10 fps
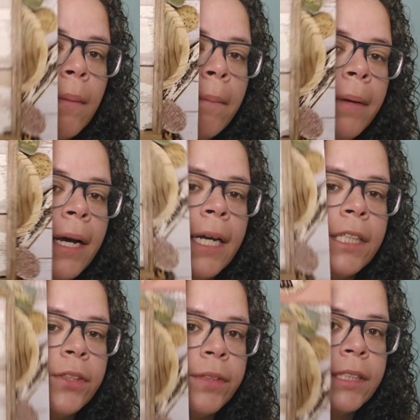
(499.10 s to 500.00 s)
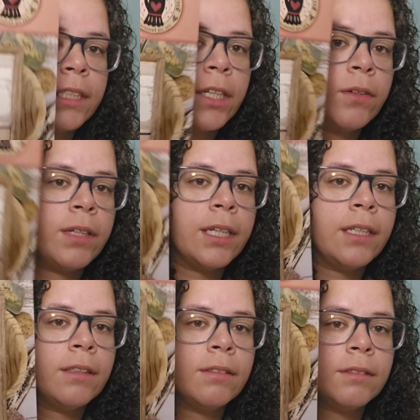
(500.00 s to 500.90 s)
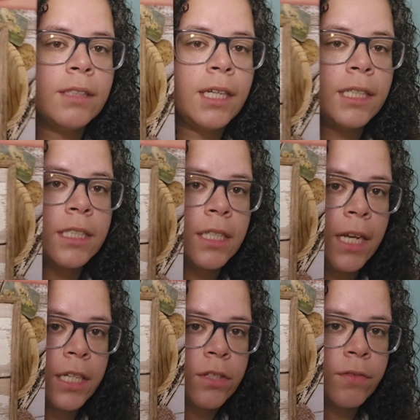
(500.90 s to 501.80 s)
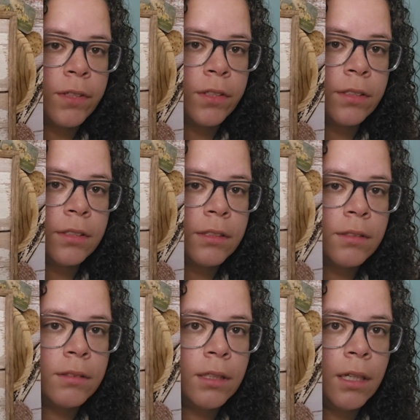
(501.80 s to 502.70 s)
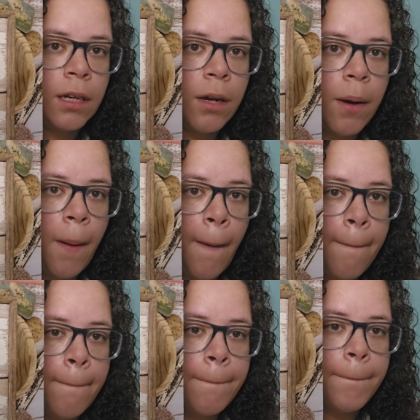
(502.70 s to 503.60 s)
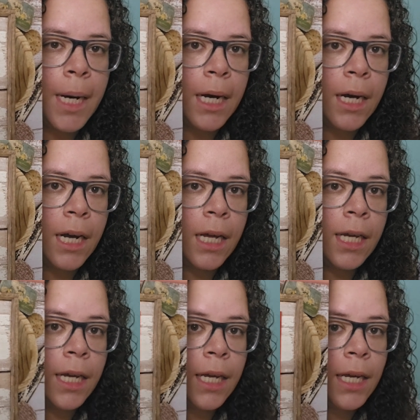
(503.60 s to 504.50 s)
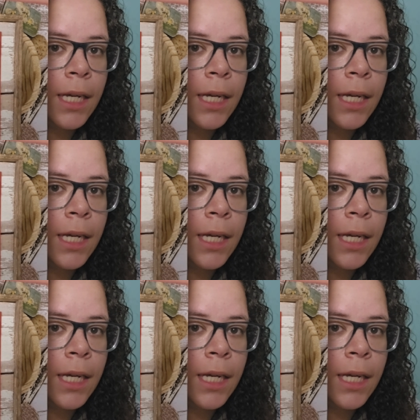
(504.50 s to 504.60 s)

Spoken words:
by Teresa Koget. It is a Nashville by,